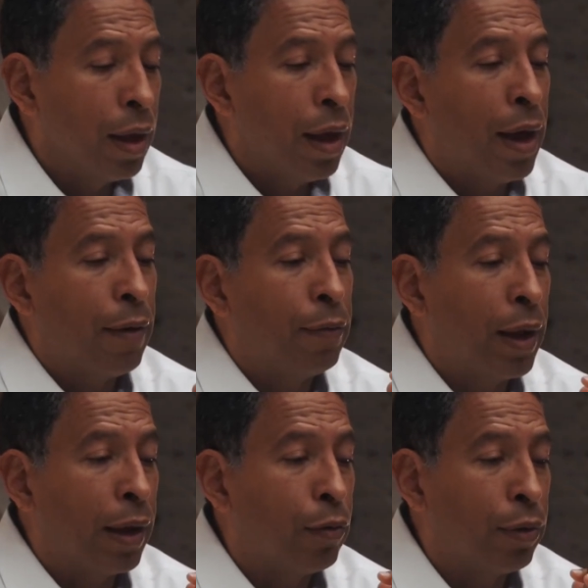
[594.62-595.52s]
have
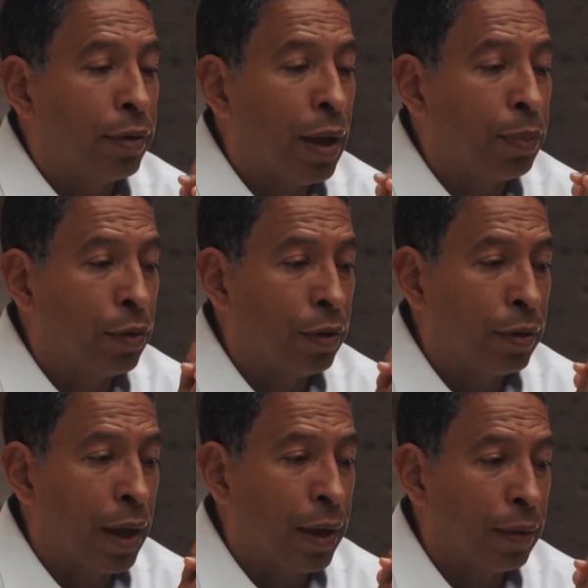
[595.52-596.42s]
like a receptor
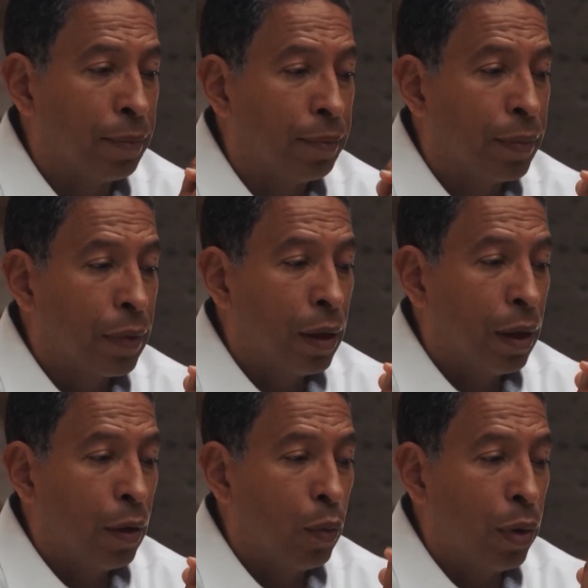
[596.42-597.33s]
site
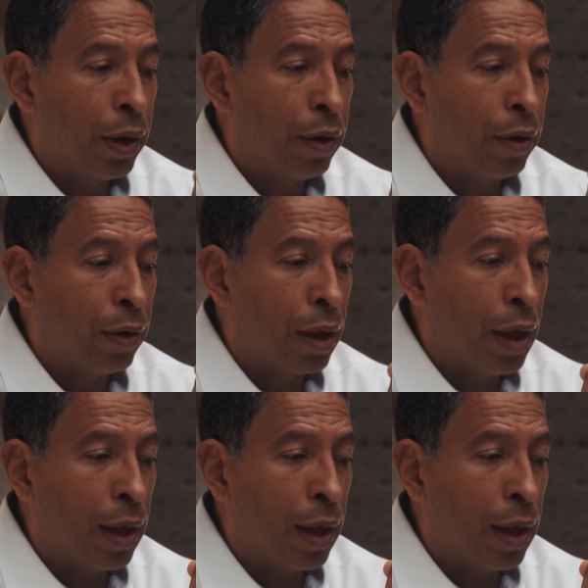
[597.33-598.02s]
where